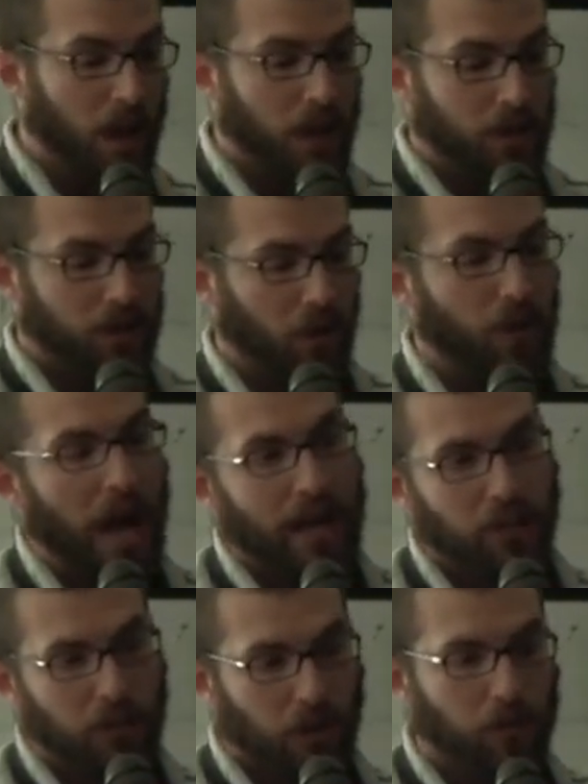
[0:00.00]
So
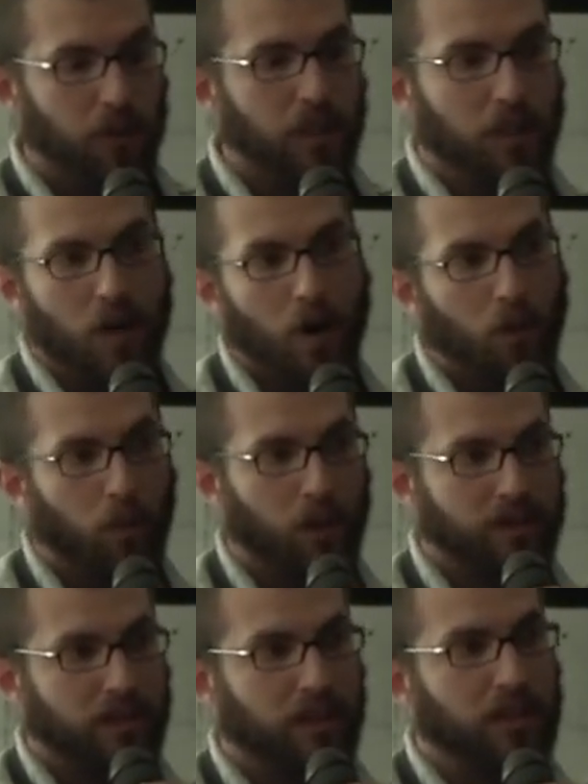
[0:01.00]
as we don't really know
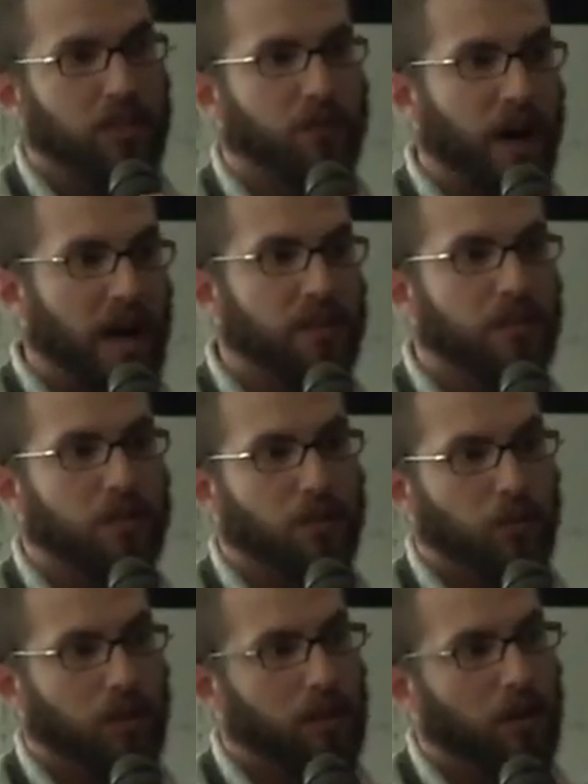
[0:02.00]
what's in these vines,
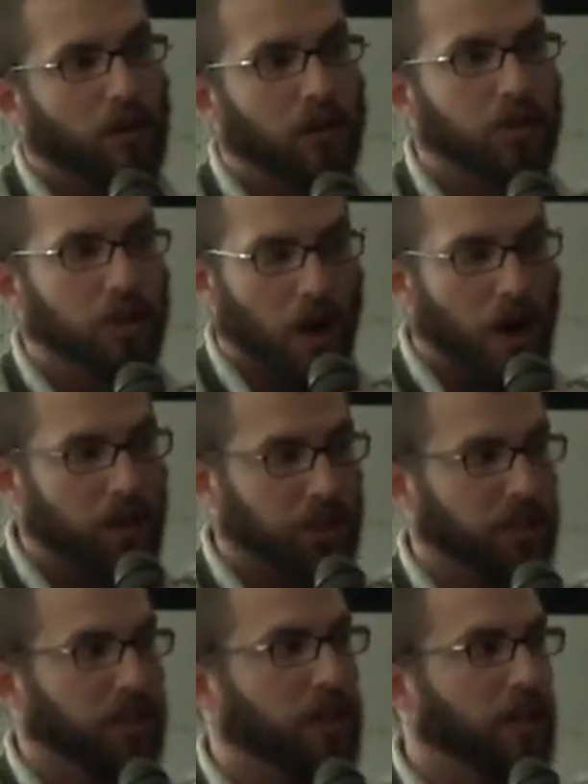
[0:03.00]
we urge
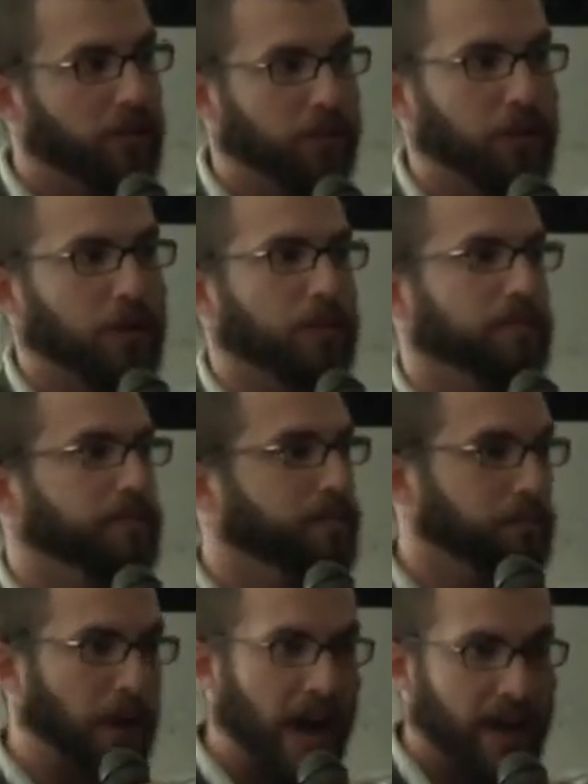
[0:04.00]
caution if you're
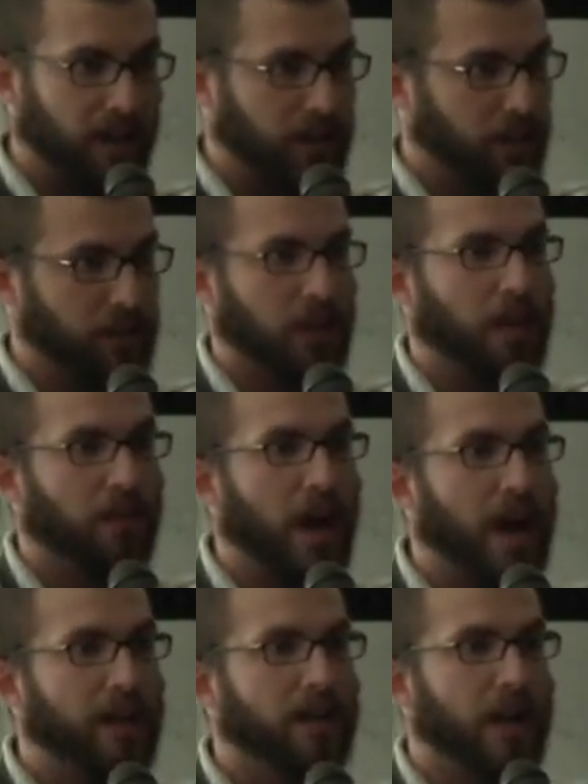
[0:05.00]
buying things
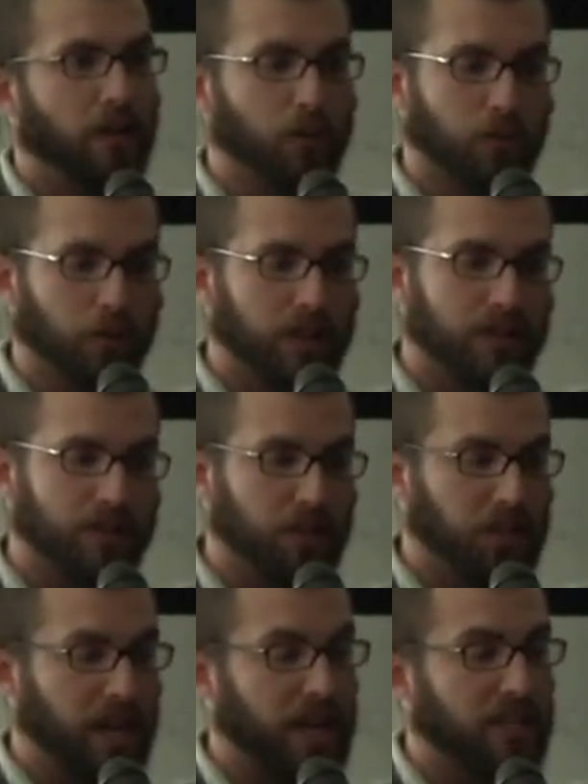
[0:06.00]
online and would really
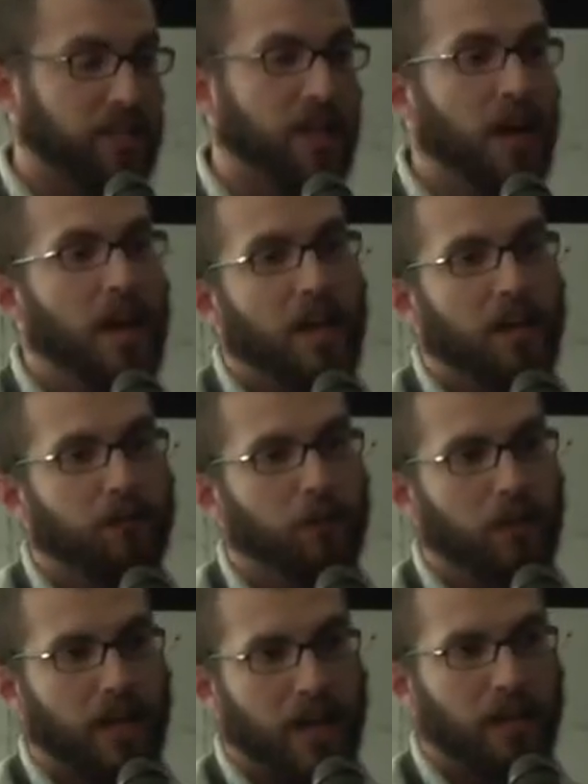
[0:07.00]
suggest if
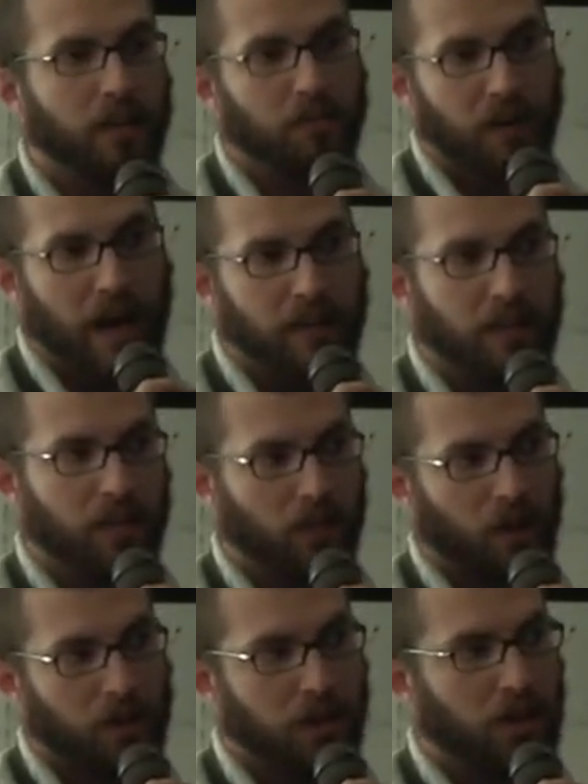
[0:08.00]
you're getting the vine in
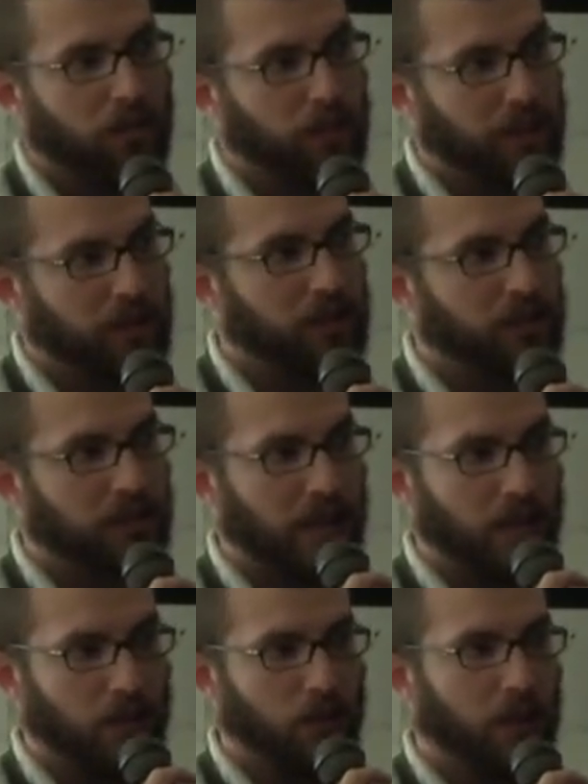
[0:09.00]
large enough pieces
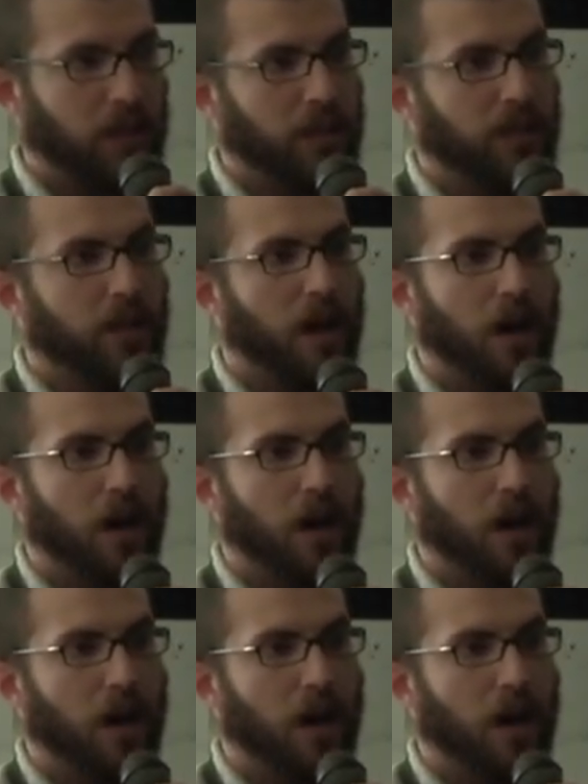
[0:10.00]
that you can